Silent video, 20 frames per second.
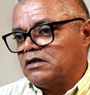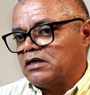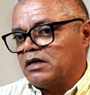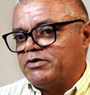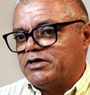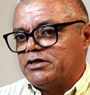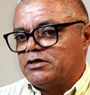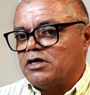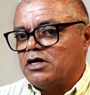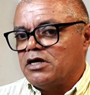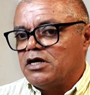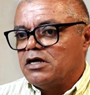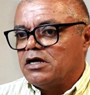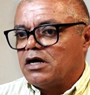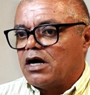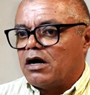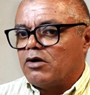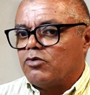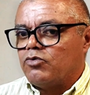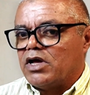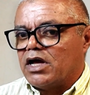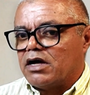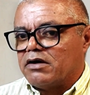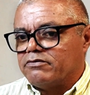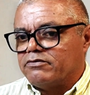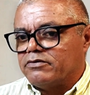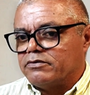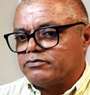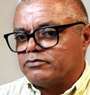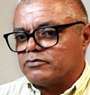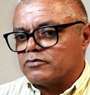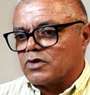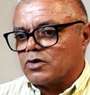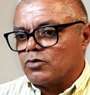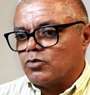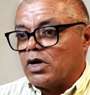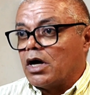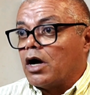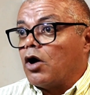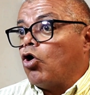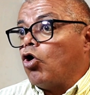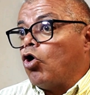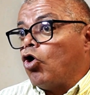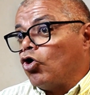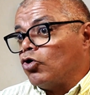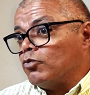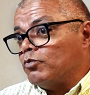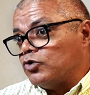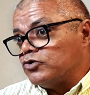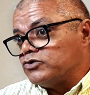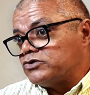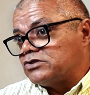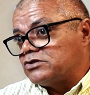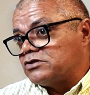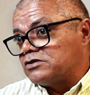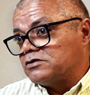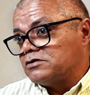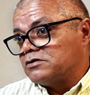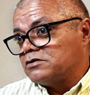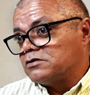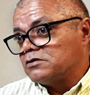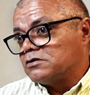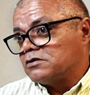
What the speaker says: I mean, we are almost